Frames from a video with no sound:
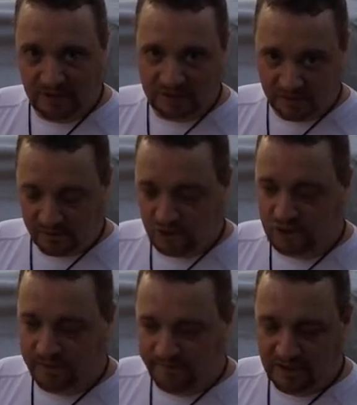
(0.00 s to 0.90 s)
There's other
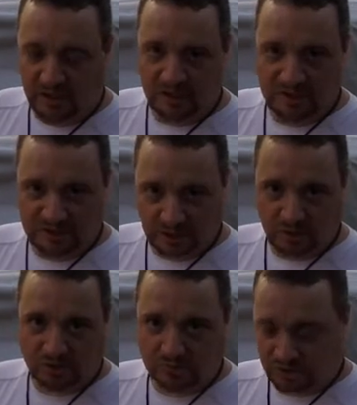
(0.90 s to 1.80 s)
YouTube videos, so
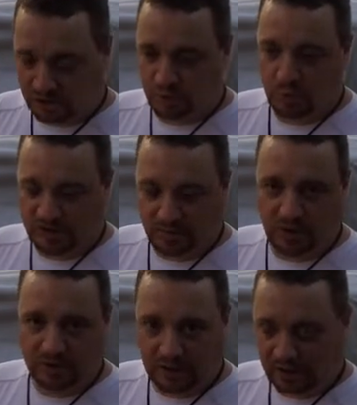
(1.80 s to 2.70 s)
search weasel
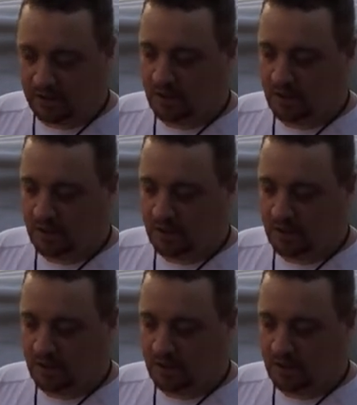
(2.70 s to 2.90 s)
ball duck,